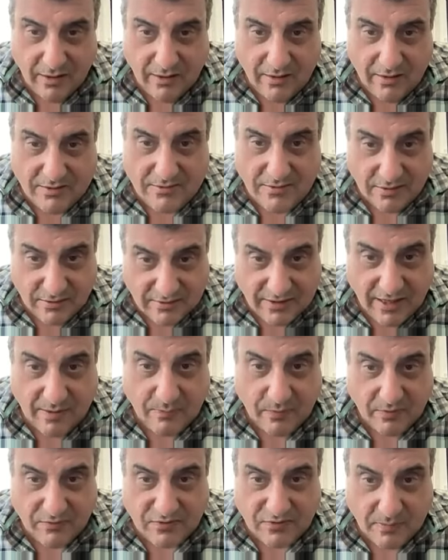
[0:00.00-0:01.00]
is an
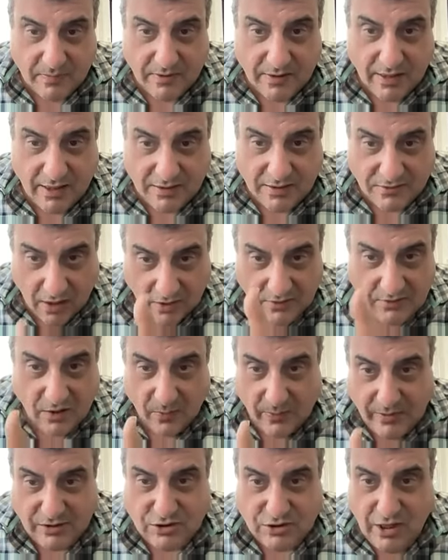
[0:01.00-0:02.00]
example of something that has
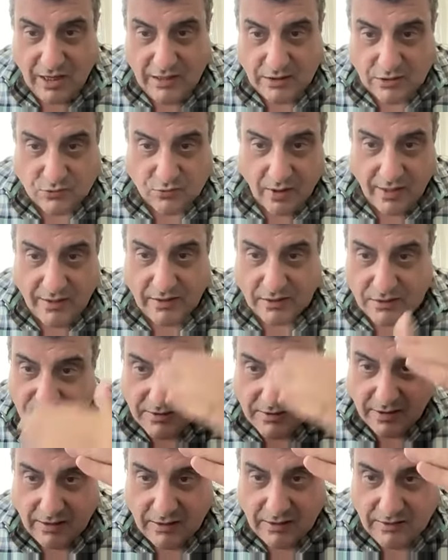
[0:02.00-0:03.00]
ongoing change, right? It's
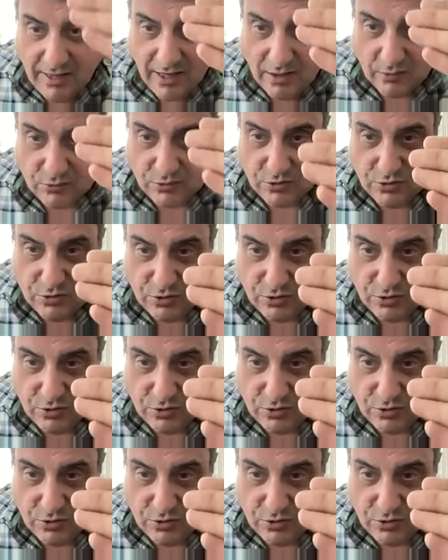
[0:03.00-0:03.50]
ticking down.